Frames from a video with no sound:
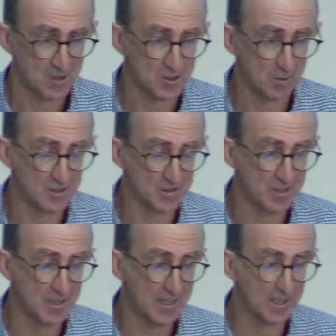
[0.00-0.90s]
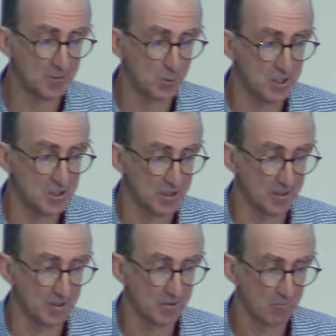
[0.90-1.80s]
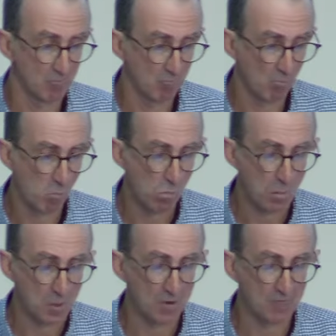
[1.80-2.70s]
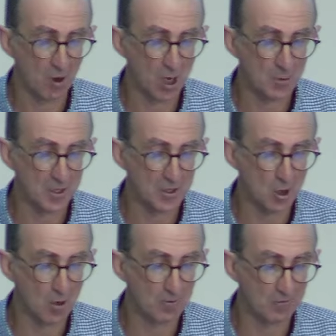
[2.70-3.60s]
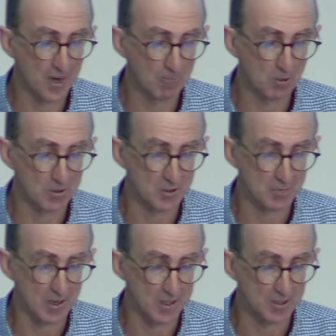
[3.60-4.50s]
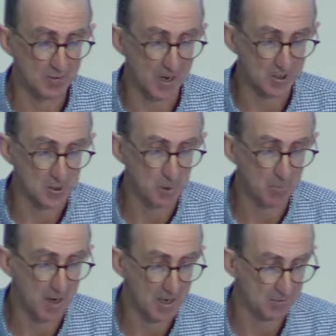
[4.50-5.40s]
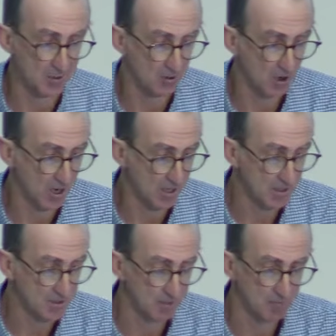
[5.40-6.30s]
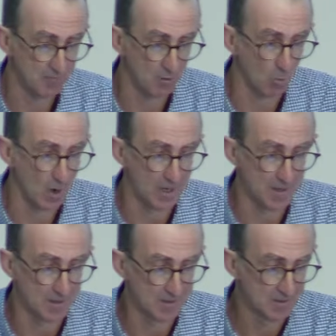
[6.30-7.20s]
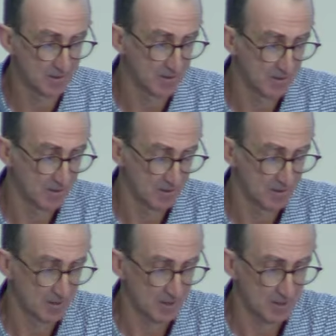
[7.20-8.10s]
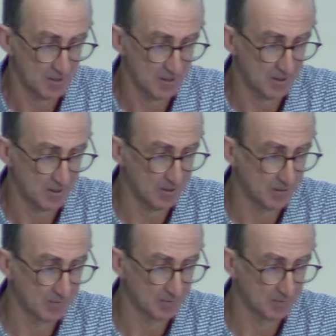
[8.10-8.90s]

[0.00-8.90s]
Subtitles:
So it's a negative question. The following non-pharmacological interactions were part of the trial except for one thing.